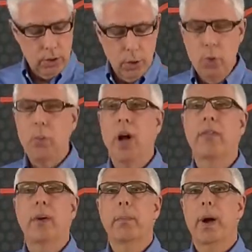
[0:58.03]
two
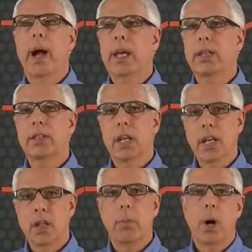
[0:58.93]
rough-in brackets
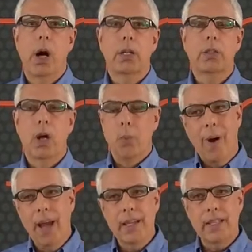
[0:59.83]
in the box. Now,
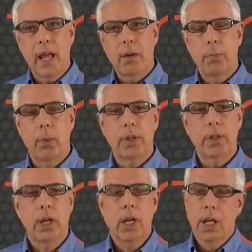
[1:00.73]
why is that
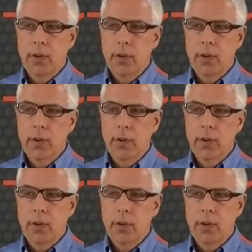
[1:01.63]
important?